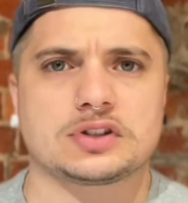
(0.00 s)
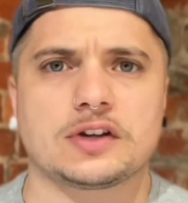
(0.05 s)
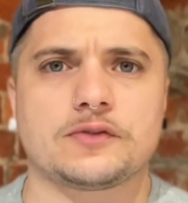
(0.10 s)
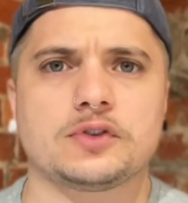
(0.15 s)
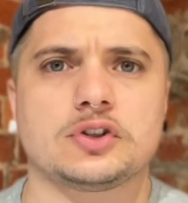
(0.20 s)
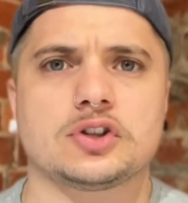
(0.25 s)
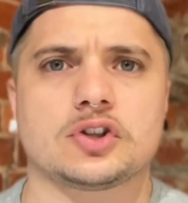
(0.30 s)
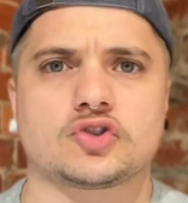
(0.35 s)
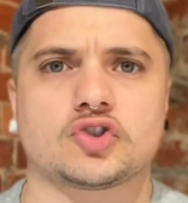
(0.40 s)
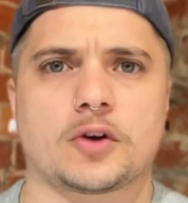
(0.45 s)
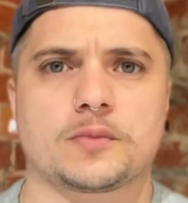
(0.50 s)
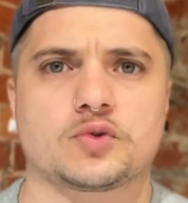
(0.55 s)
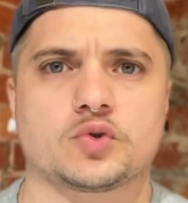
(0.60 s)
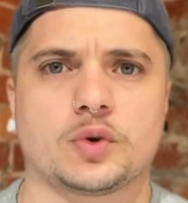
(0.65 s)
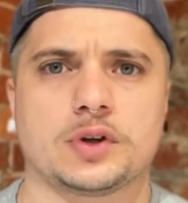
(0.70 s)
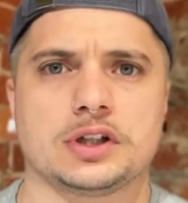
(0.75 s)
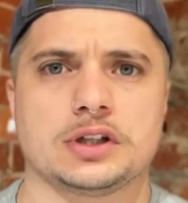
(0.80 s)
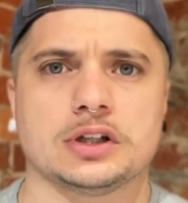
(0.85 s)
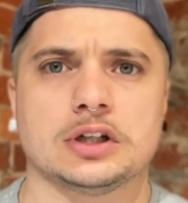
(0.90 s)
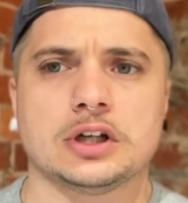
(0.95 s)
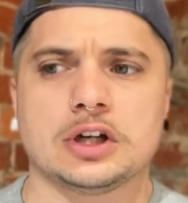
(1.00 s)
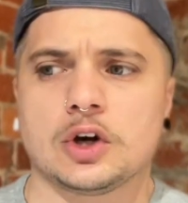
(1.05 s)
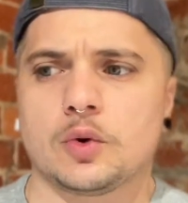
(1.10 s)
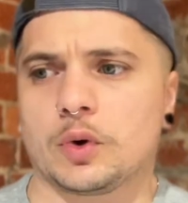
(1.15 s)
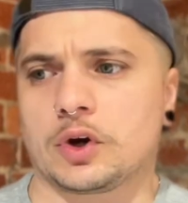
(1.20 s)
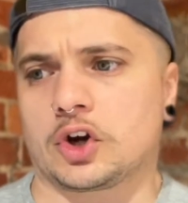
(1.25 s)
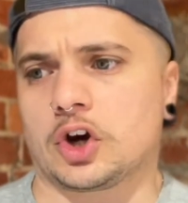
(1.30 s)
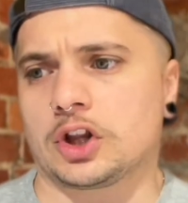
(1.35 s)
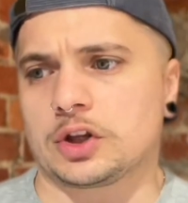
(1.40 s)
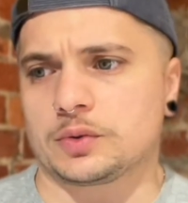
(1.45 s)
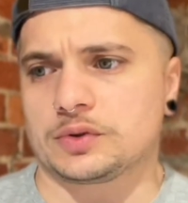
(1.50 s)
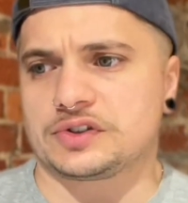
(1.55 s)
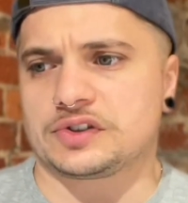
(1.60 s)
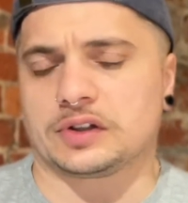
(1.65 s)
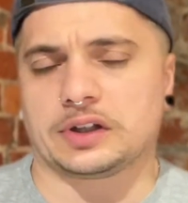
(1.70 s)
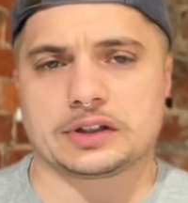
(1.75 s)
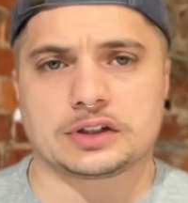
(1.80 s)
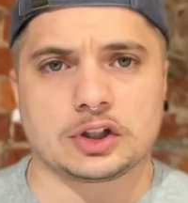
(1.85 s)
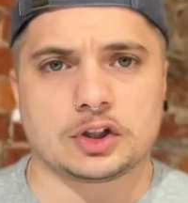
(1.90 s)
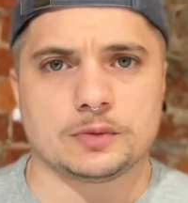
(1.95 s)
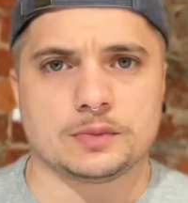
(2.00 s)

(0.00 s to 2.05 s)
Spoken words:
Definitely in the top 20 when Collingwood selected